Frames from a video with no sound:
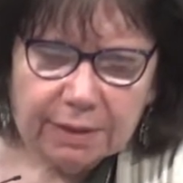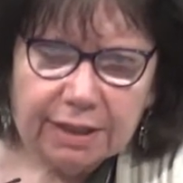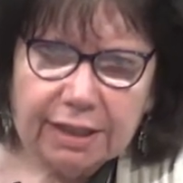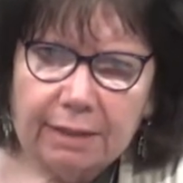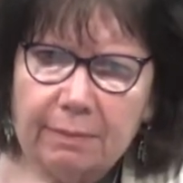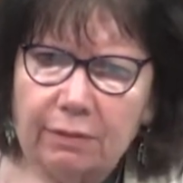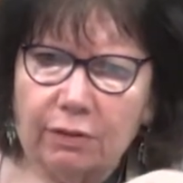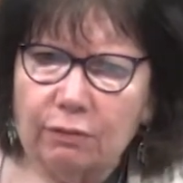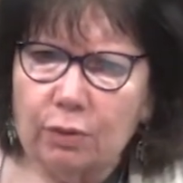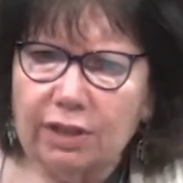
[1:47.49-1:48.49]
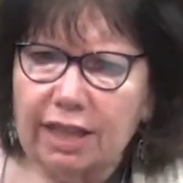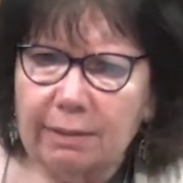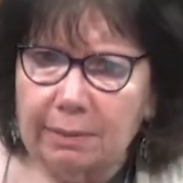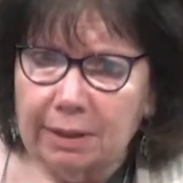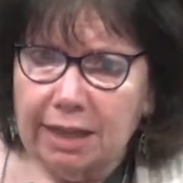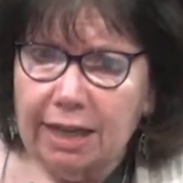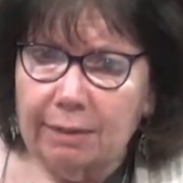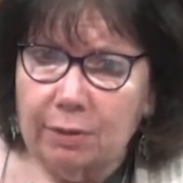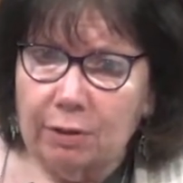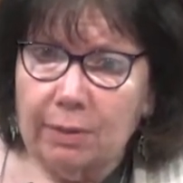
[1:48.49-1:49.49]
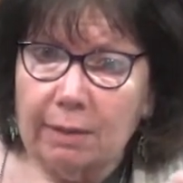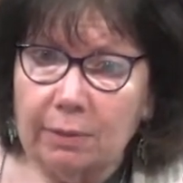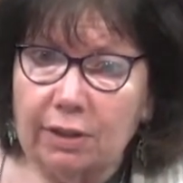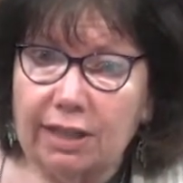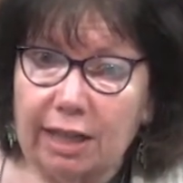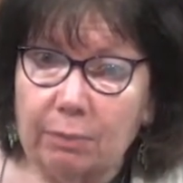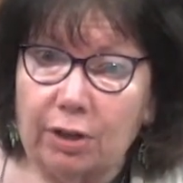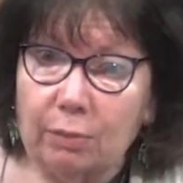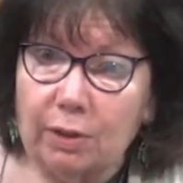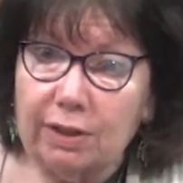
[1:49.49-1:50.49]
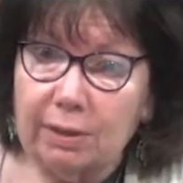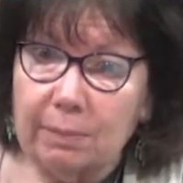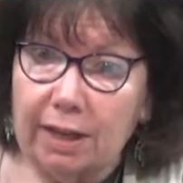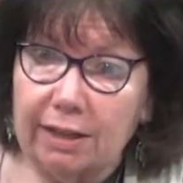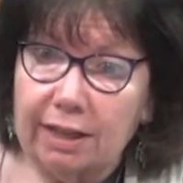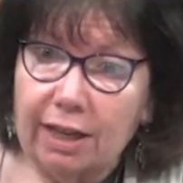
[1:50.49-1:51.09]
I said, I'm never going to force anybody to take communion, but I'm going to celebrate it once a month.